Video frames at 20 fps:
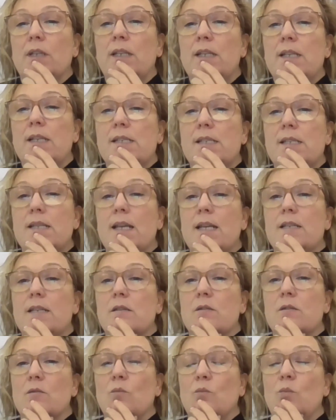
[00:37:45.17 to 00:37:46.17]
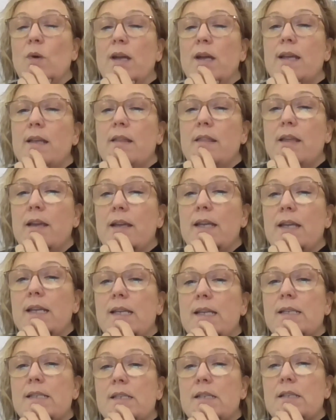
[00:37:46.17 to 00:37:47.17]
and it says, where there
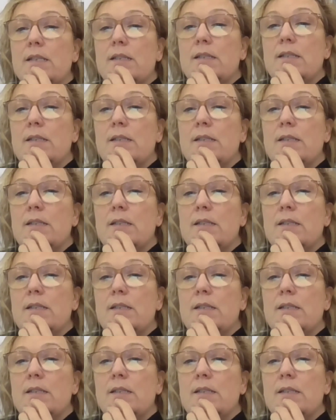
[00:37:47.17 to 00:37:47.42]
is